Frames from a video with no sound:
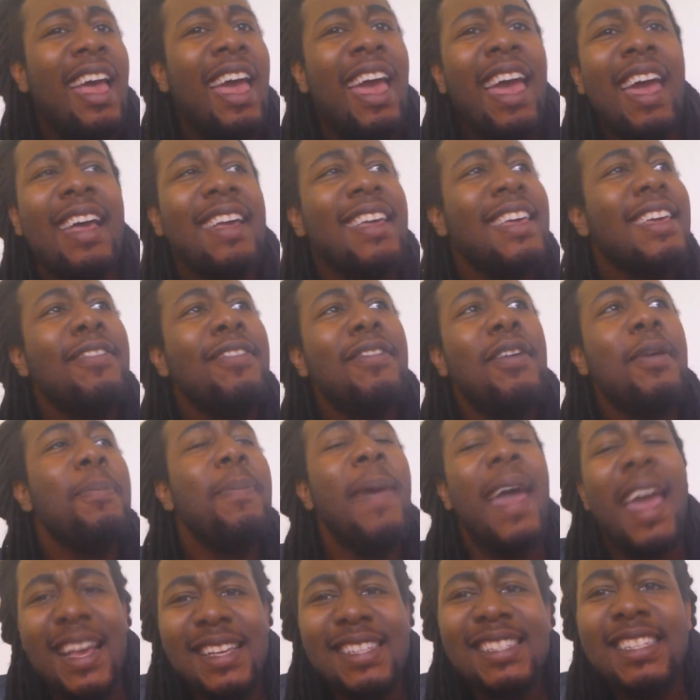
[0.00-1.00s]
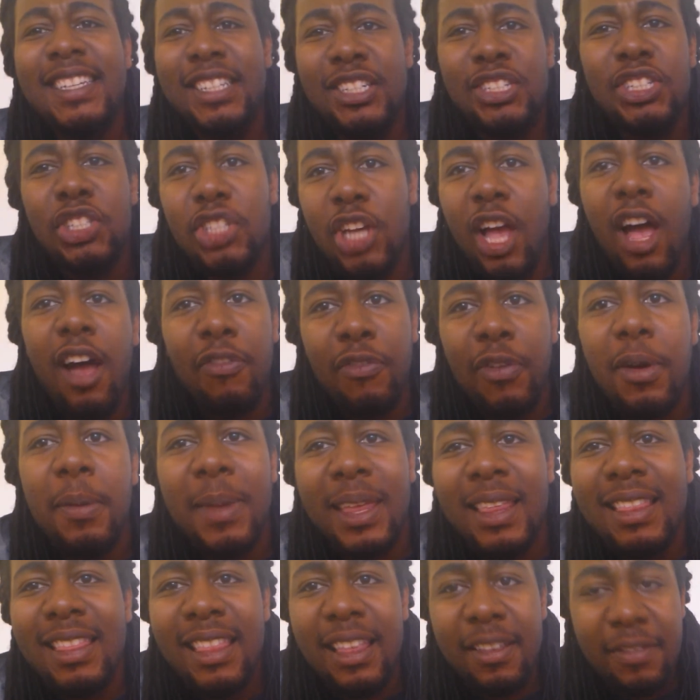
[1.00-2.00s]
Heck, even Maxine Shaw from
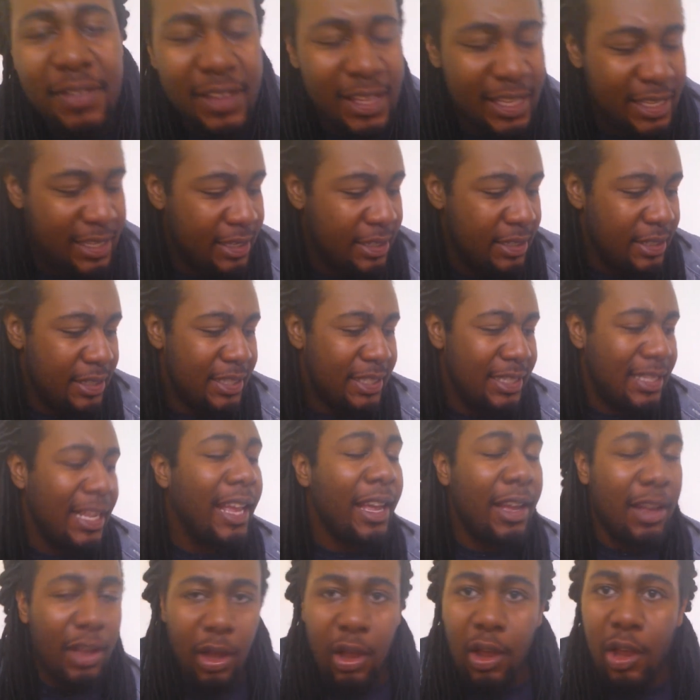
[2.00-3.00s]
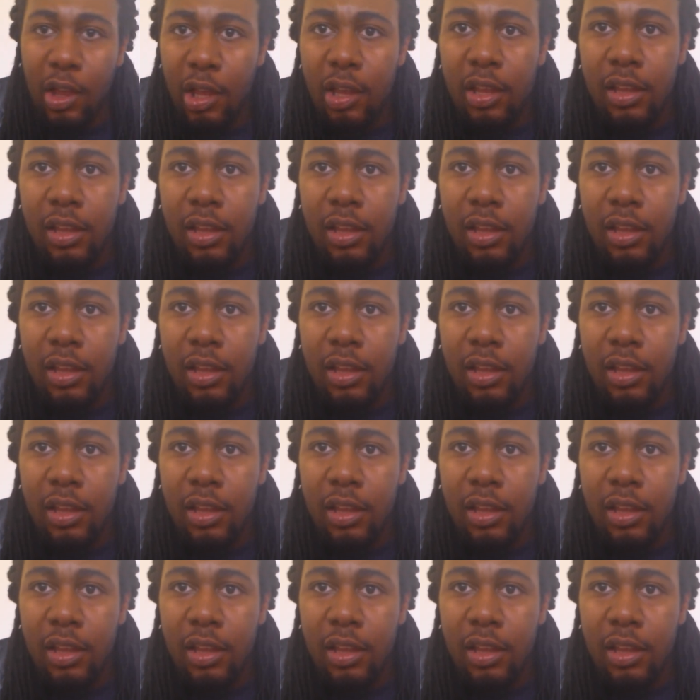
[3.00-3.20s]
In Living Single,